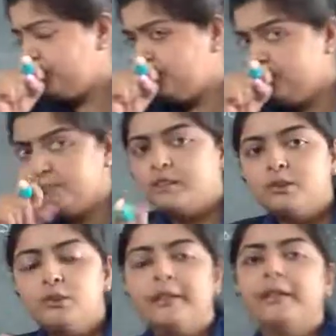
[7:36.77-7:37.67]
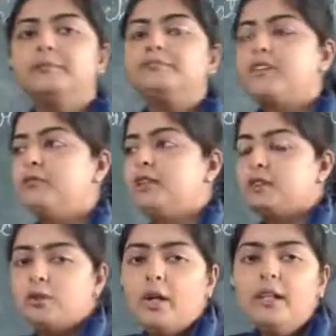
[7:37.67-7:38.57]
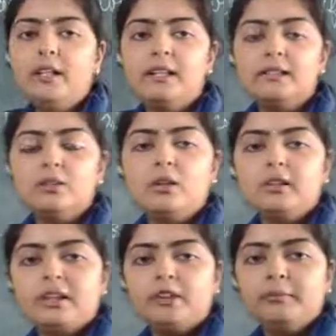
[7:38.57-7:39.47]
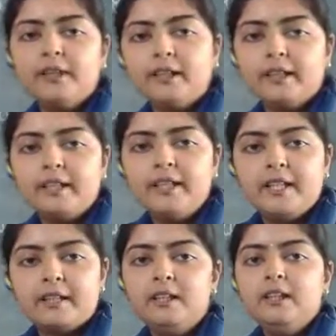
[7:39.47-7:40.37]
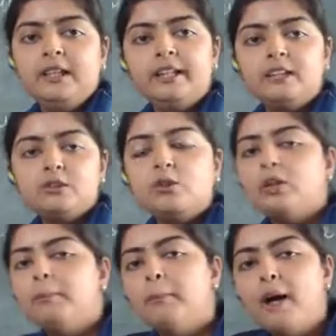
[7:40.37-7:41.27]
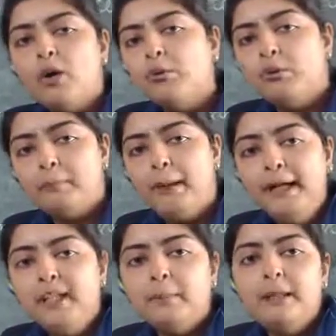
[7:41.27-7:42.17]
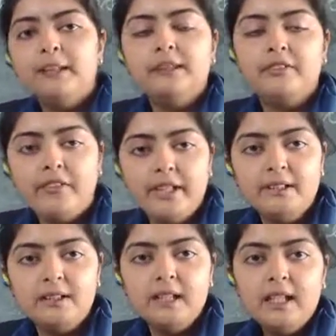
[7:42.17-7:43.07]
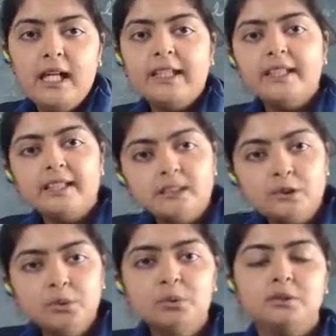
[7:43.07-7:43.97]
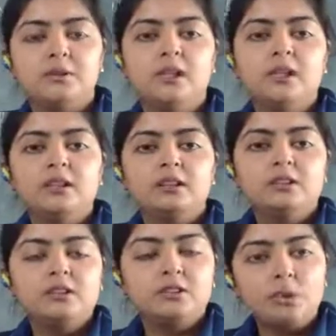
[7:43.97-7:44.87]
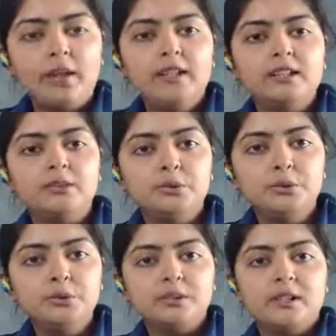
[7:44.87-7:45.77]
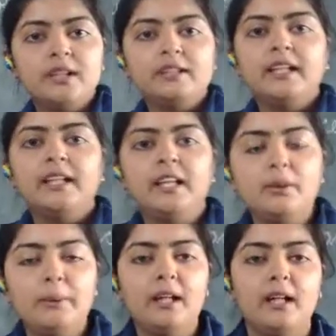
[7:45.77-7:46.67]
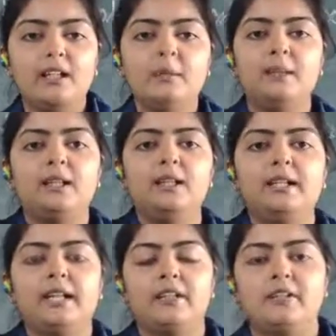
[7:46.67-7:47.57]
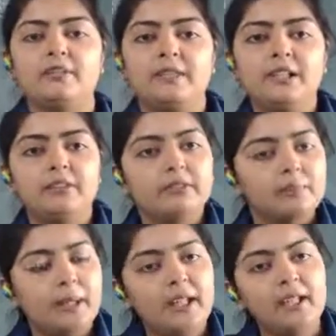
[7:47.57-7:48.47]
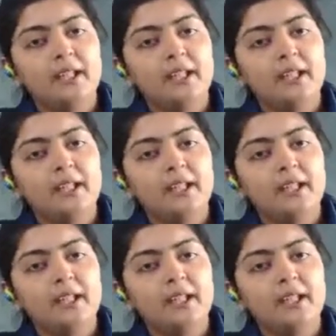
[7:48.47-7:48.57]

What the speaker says: if the soil is not accumulated there, it is not bound by the trees and it is loose, the soil is loose, then it will ultimately get driven away by